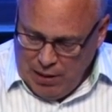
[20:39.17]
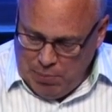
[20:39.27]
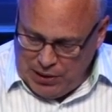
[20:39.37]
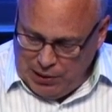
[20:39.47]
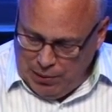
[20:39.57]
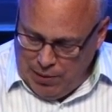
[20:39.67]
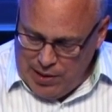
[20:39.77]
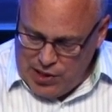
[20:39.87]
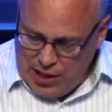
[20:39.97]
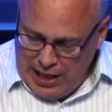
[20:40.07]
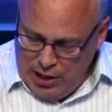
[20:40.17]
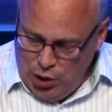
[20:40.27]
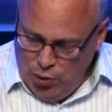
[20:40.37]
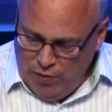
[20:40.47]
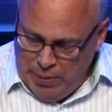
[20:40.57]
But the Lord said,
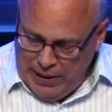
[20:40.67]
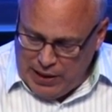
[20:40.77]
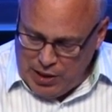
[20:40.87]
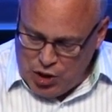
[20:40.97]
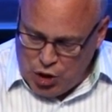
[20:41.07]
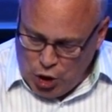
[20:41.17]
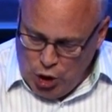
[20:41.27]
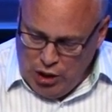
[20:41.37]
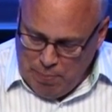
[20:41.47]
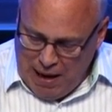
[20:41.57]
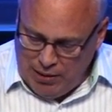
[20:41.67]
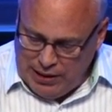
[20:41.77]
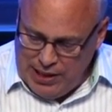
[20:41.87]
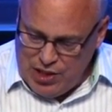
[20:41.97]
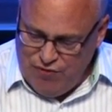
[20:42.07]
You have been concerned
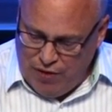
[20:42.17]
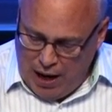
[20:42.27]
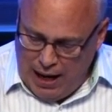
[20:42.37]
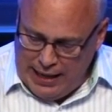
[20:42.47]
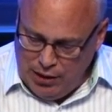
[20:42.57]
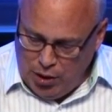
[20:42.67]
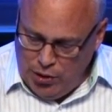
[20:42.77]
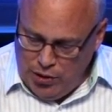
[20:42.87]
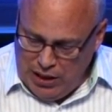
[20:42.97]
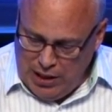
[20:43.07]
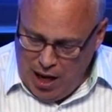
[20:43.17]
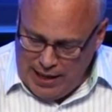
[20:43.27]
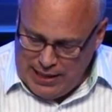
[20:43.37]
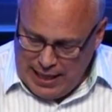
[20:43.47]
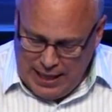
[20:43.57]
about this vine, though you did
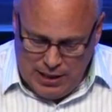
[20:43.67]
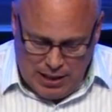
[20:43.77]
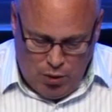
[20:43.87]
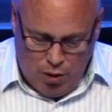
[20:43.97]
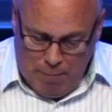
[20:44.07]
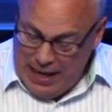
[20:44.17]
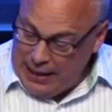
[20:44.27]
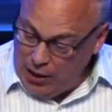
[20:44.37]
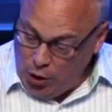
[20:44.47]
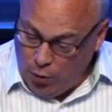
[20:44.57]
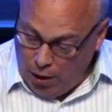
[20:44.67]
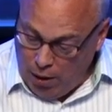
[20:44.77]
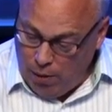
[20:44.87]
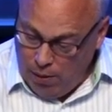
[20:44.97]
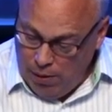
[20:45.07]
not tend it or make it
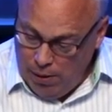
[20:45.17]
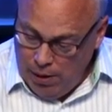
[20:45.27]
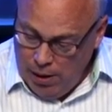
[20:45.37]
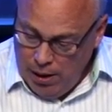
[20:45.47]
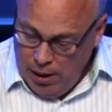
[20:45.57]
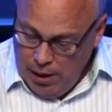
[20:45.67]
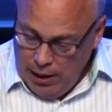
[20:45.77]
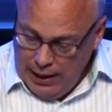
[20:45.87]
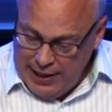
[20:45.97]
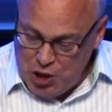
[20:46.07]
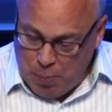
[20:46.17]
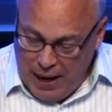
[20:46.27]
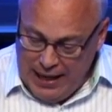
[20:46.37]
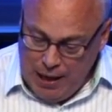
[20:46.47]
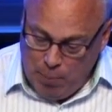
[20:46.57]
grow. It
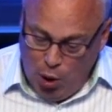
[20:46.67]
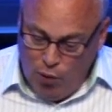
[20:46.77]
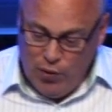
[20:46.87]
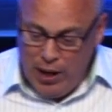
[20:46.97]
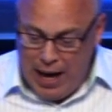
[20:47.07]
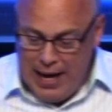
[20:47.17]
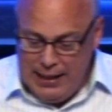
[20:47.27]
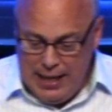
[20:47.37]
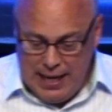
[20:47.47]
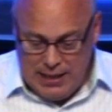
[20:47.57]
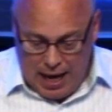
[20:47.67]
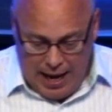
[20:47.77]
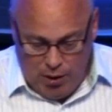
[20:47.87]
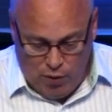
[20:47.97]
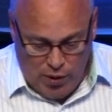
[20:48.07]
sprang up overnight and
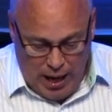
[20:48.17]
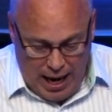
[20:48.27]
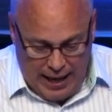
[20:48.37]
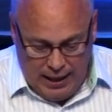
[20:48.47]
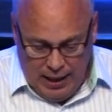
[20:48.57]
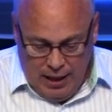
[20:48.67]
died overnight.